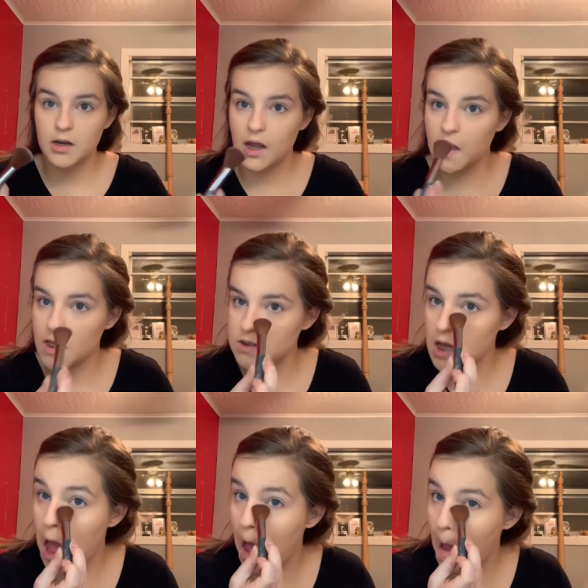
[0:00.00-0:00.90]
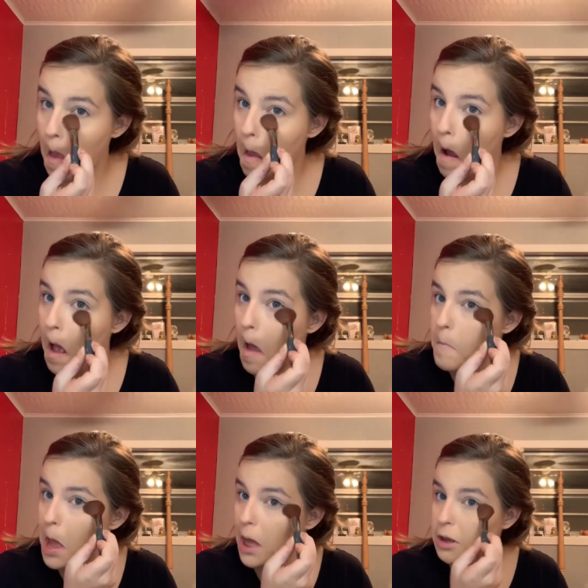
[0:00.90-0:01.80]
to take this and uh, uh,
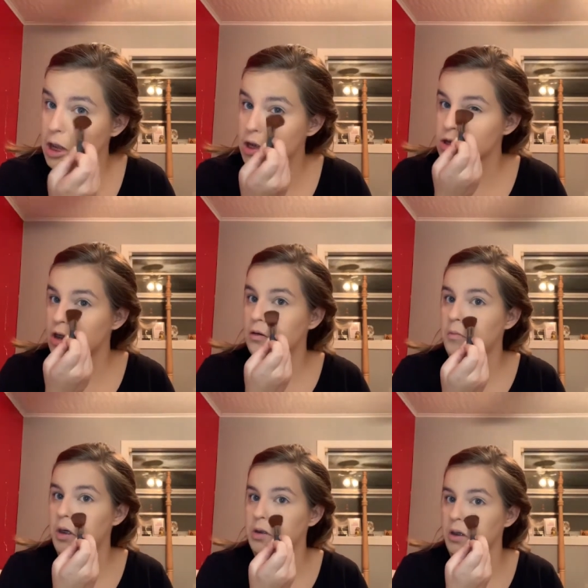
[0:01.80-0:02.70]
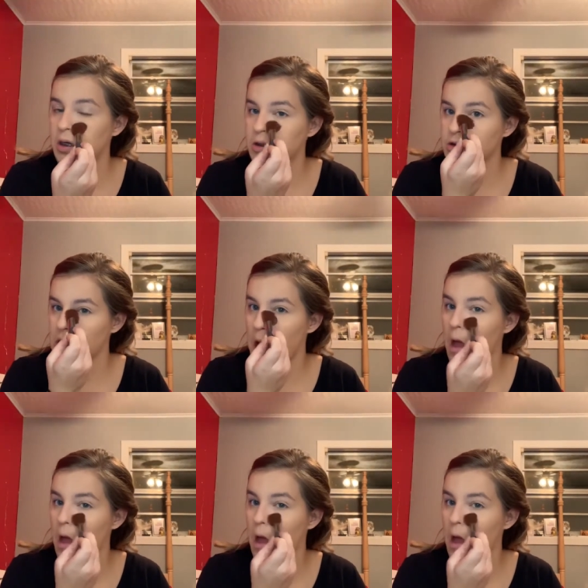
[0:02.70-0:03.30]
pat this on my under eyes.